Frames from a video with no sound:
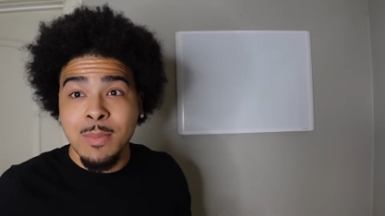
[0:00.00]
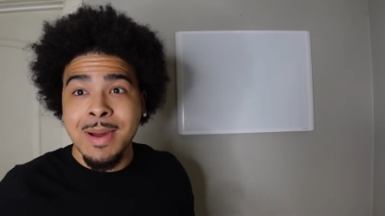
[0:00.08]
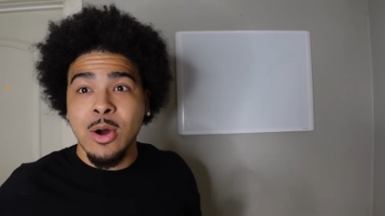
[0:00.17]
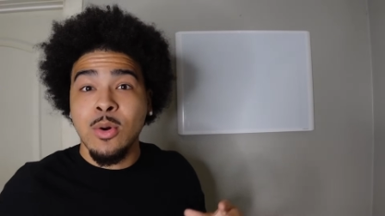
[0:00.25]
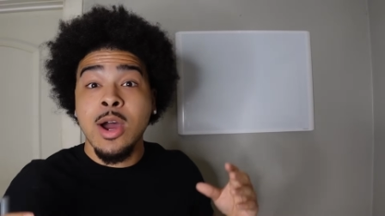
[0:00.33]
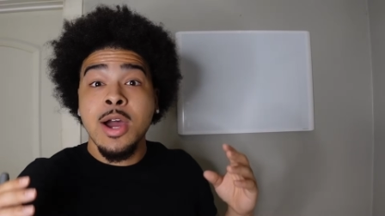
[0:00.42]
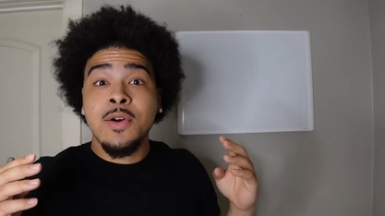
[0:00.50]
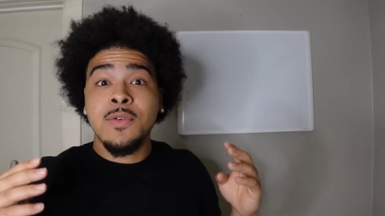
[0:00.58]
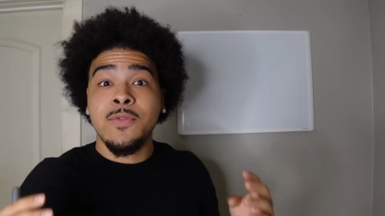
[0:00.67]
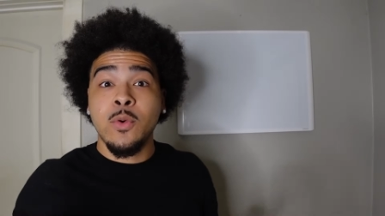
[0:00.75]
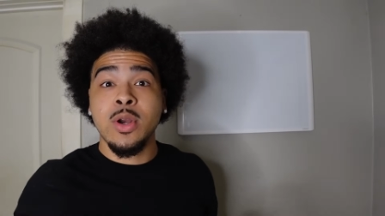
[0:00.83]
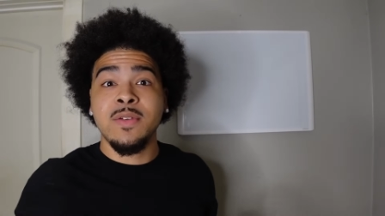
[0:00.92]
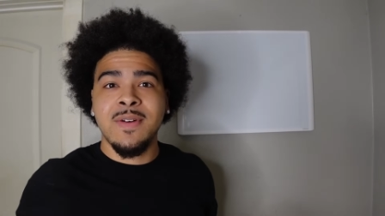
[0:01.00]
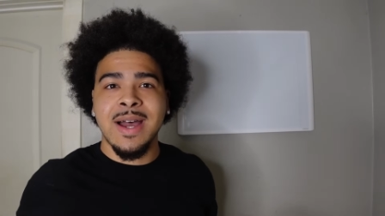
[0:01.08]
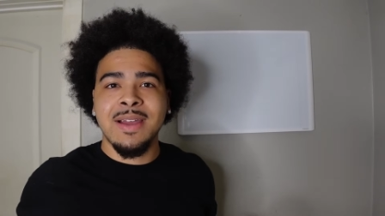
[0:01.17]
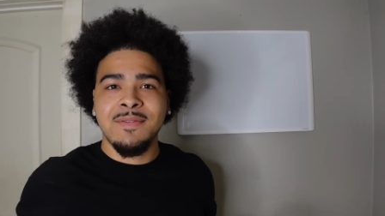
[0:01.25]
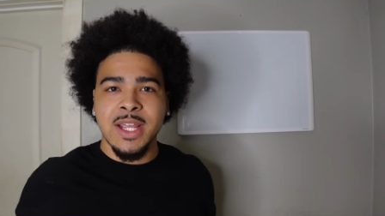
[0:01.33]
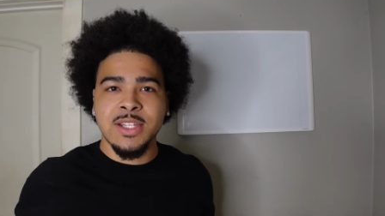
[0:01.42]
about
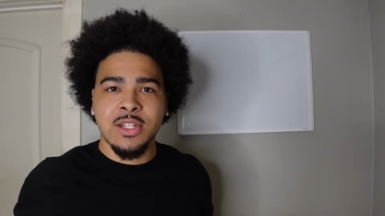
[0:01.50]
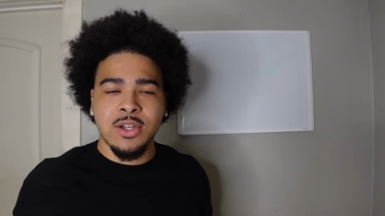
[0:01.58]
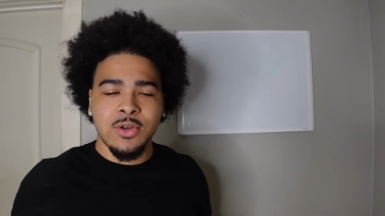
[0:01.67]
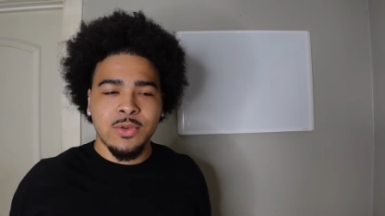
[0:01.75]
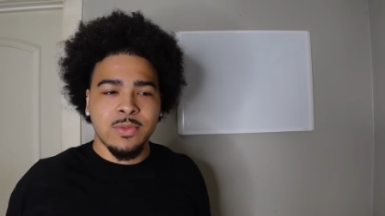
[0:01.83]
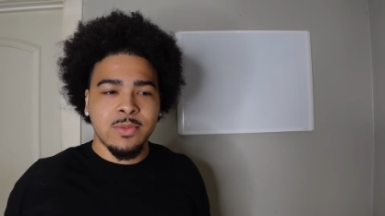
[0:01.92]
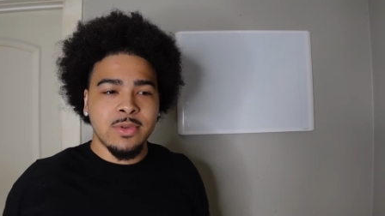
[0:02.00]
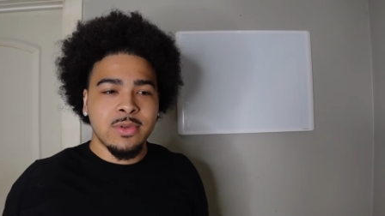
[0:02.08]
45 days ago.